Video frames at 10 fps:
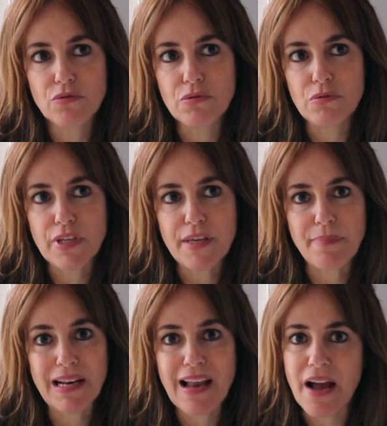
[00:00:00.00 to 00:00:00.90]
to
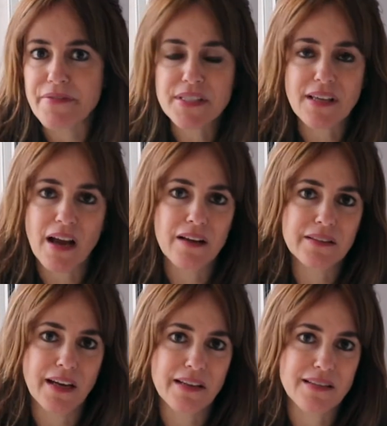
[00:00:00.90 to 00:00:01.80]
keep a lifestyle
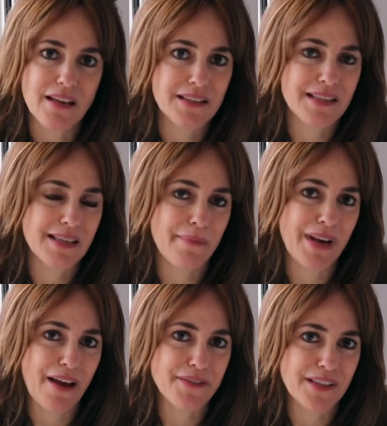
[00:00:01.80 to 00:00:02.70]
that is not the same
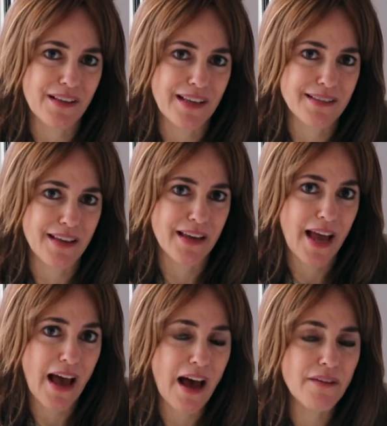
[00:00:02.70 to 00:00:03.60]
lifestyle as they
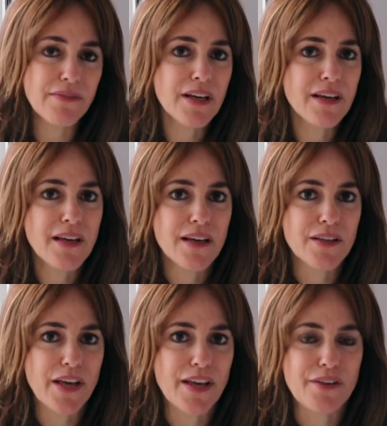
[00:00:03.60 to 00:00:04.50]
have.
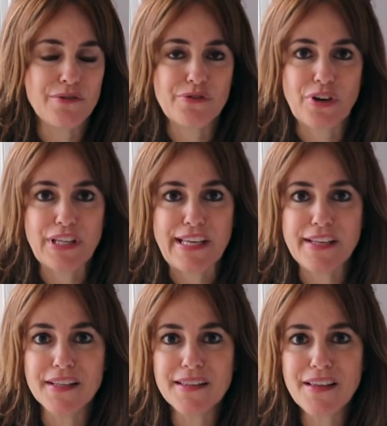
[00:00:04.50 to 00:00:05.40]
You start
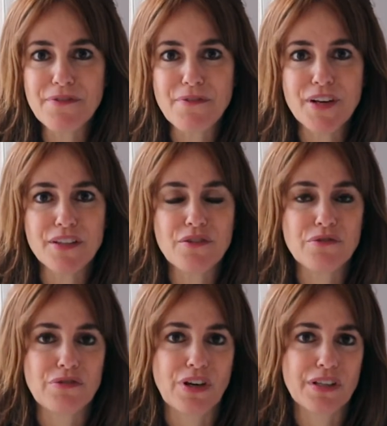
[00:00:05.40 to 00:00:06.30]
eating different, you
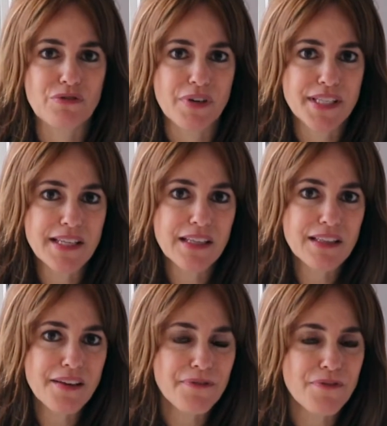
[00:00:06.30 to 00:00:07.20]
start dressing
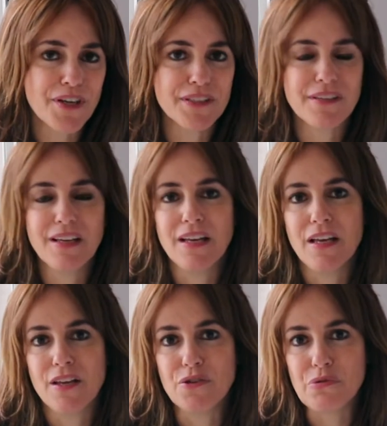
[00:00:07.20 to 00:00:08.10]
different,
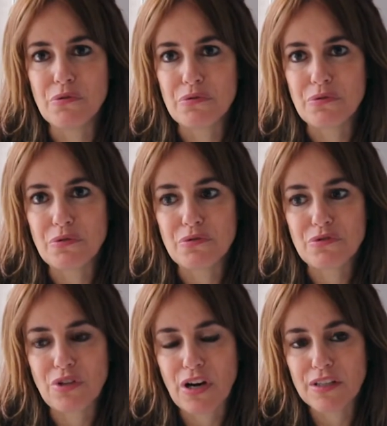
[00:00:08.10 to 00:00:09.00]
you
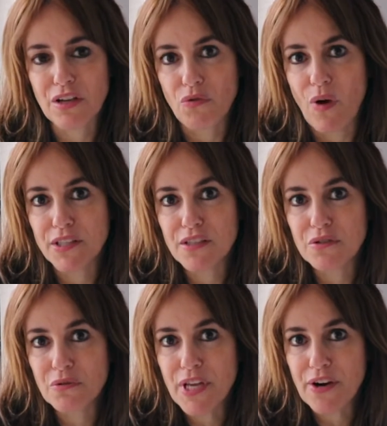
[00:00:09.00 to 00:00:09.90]
start not wanting
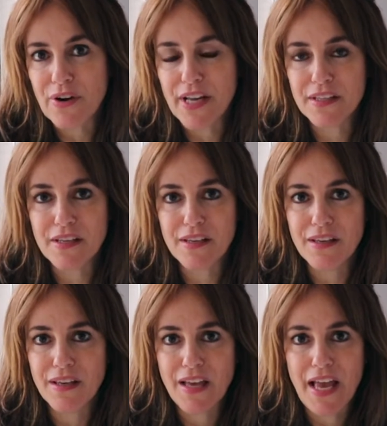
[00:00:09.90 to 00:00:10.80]
to hear any
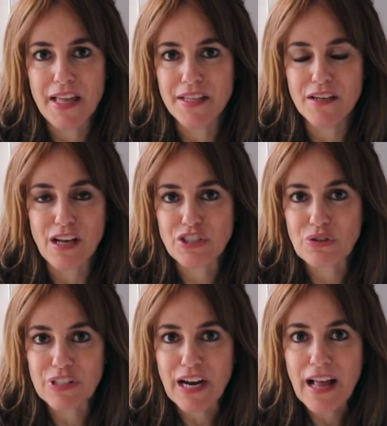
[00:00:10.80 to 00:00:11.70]

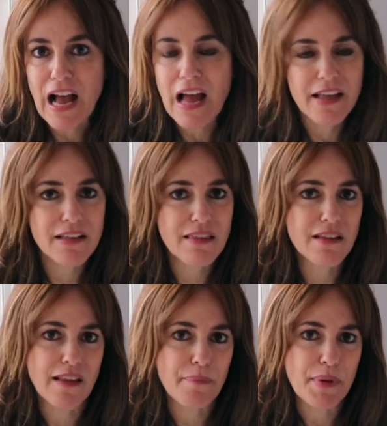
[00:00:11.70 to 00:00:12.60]
lashon hara,
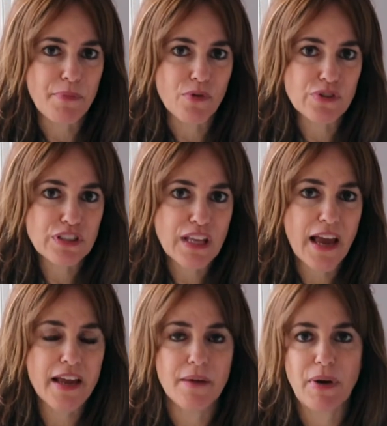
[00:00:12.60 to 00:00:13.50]
anything that people
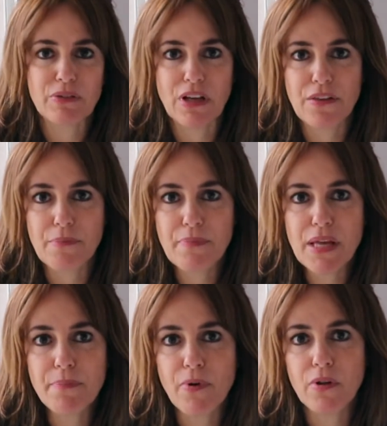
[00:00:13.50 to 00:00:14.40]
say about other
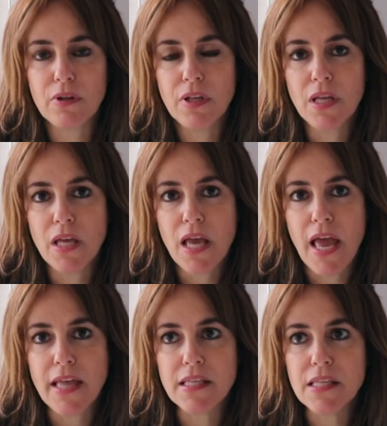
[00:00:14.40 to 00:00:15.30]
people.
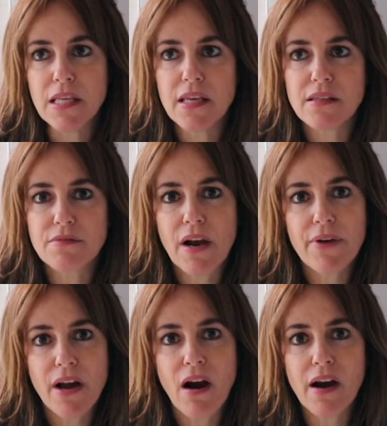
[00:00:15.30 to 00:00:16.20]
And it's
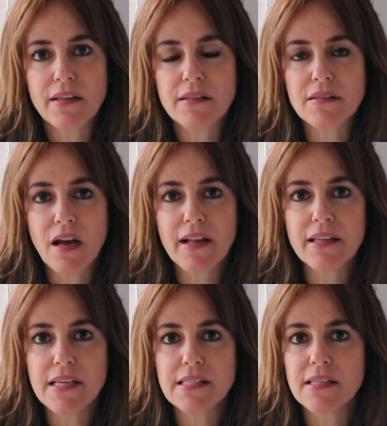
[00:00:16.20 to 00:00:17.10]
very hard. It's not
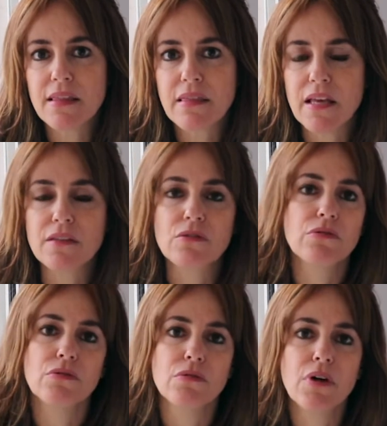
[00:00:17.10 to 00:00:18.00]
an easy thing to
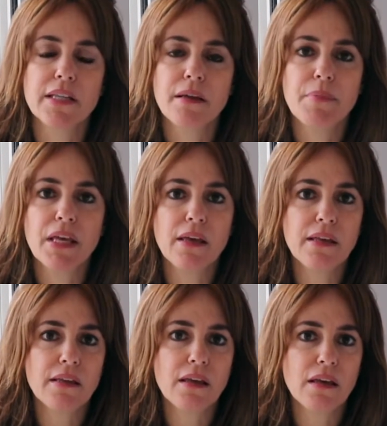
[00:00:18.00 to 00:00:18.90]
do at the
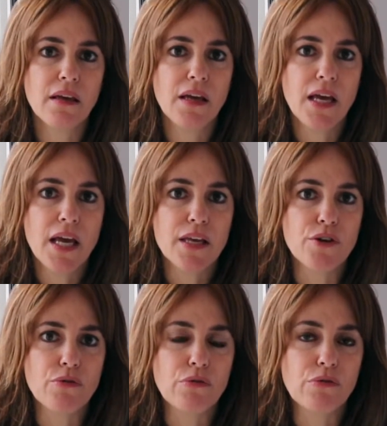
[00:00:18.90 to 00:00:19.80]
beginning.
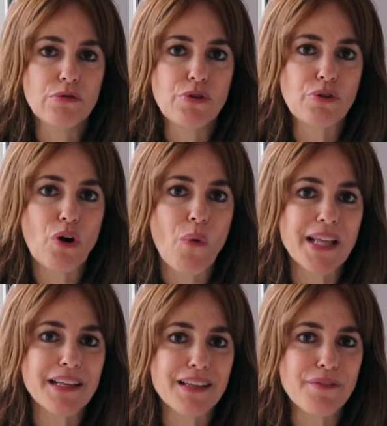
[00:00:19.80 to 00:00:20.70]
You don't
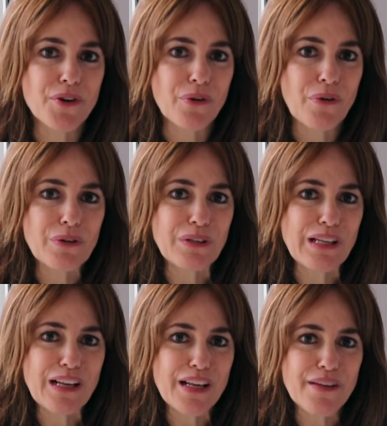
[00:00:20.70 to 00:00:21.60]
want to live
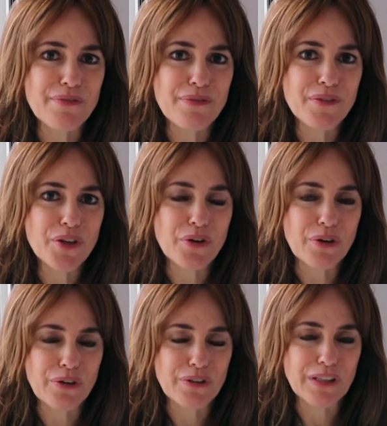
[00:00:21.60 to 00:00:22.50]

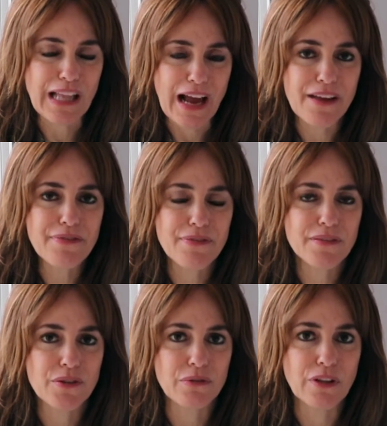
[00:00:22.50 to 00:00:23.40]
your life.
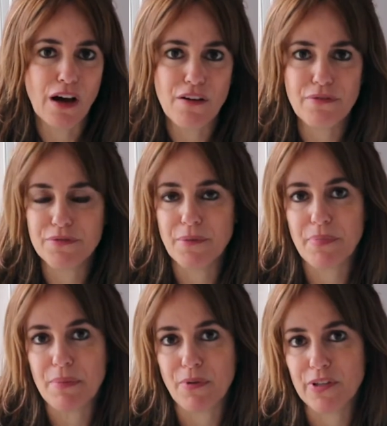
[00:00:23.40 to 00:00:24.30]
You love the
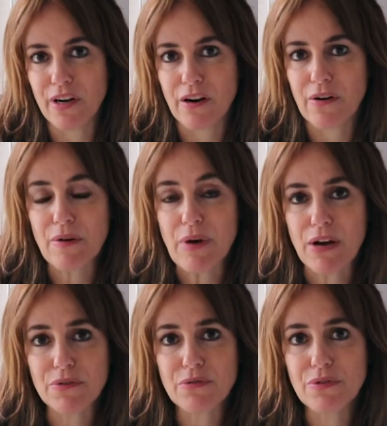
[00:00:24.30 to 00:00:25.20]
people that are
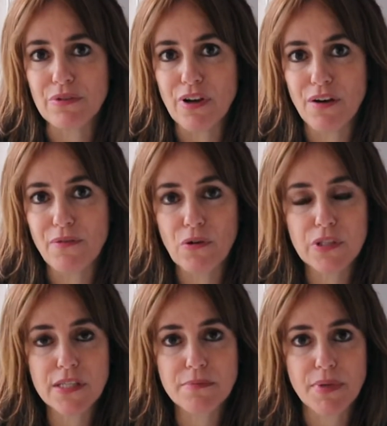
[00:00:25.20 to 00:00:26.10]
around you. You love all
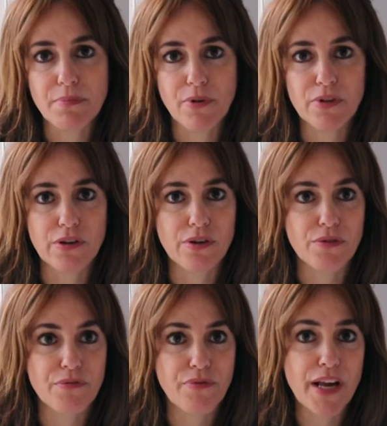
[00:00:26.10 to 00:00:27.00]
these people. They're
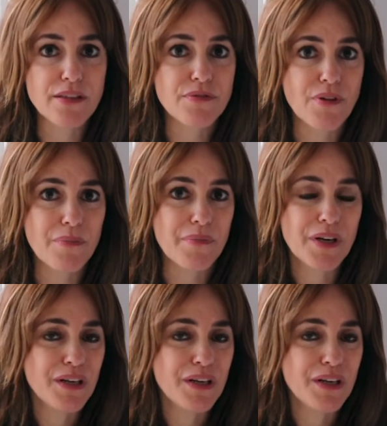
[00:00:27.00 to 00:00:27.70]
your friends from